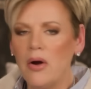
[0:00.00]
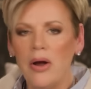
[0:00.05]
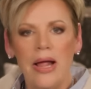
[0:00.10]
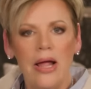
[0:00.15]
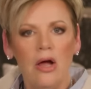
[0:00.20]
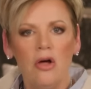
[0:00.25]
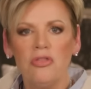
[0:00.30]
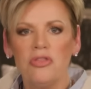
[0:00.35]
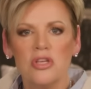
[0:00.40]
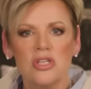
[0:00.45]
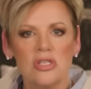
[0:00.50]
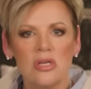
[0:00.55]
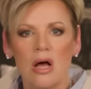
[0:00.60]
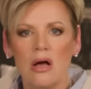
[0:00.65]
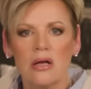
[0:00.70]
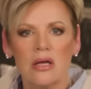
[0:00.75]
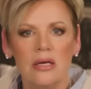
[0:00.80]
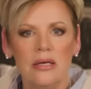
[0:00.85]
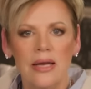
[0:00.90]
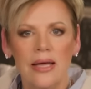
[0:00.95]
Our health is
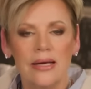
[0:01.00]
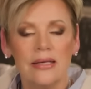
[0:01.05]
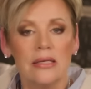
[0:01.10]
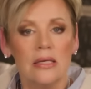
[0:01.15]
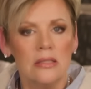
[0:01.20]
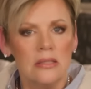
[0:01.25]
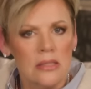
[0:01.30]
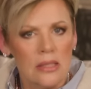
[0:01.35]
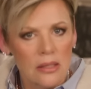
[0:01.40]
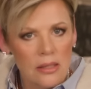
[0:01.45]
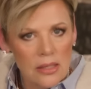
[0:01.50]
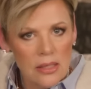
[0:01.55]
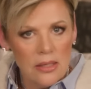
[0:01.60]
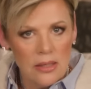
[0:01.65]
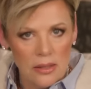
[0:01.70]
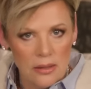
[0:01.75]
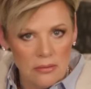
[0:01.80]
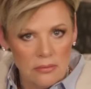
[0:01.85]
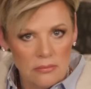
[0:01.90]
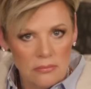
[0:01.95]
not connected to
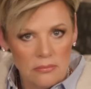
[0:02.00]
leading.